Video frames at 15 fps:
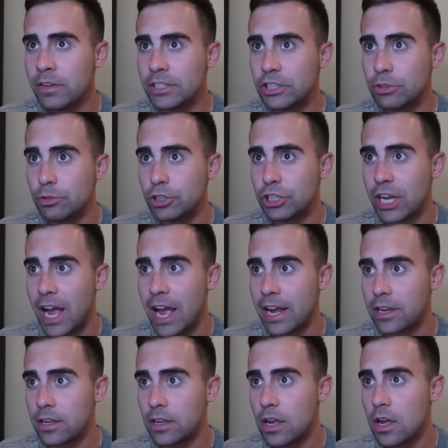Let's do
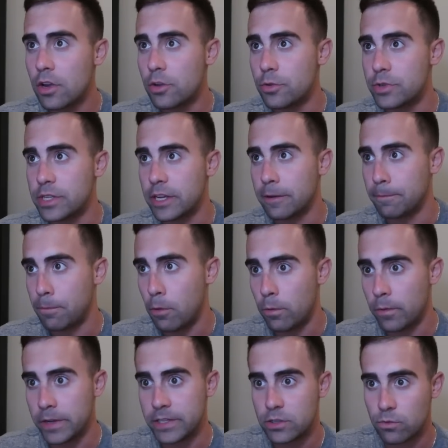Shaq who's in
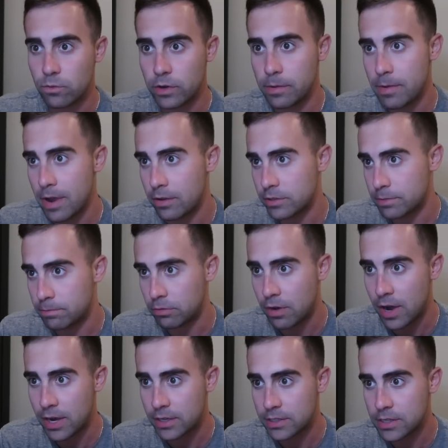points, rebounds,
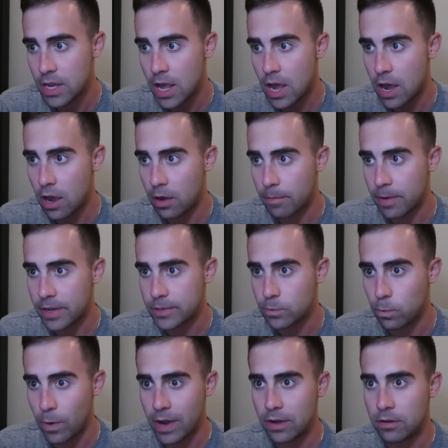blocks um, as
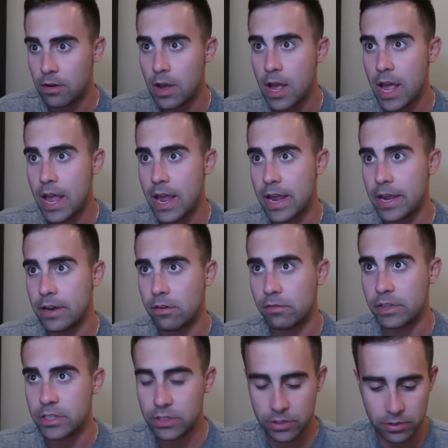well. And
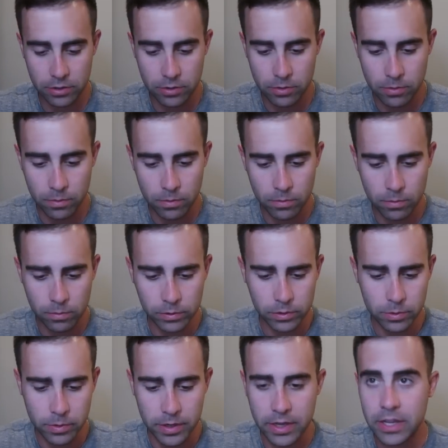let's do we
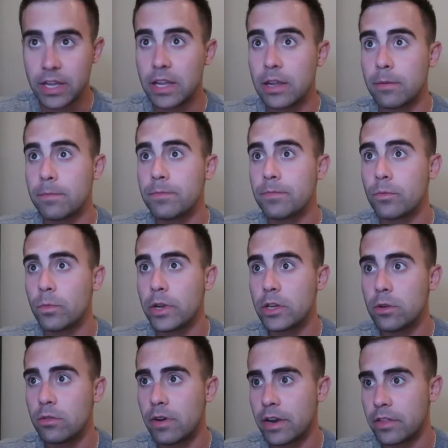do Akeem. We can
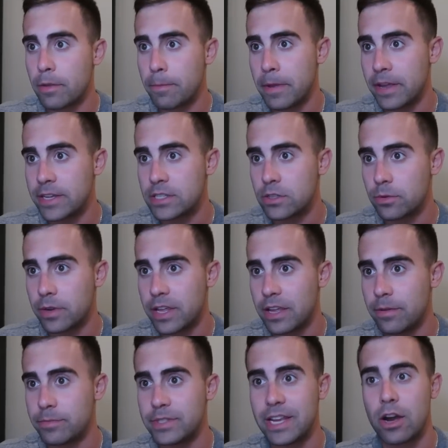do a lot of the bigs. So
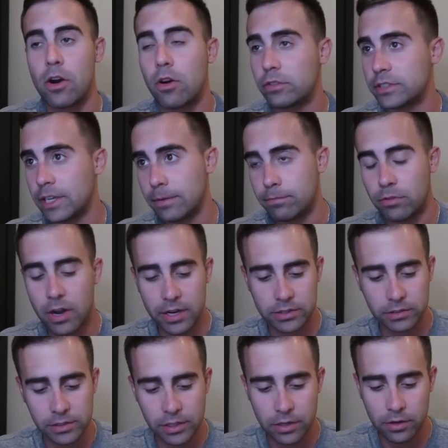Akeem's yeah all-time
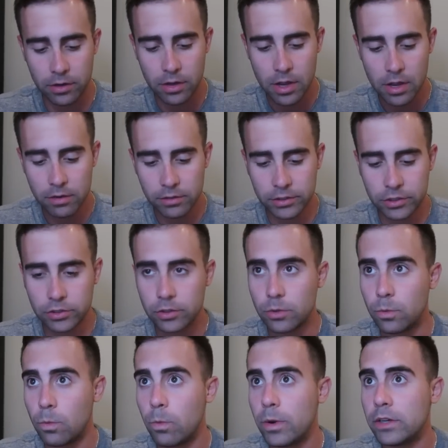blocks leader. Let's do
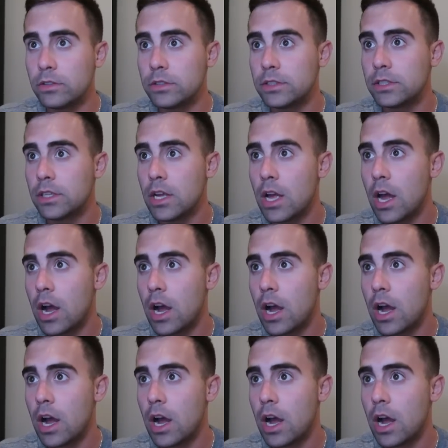Wilt.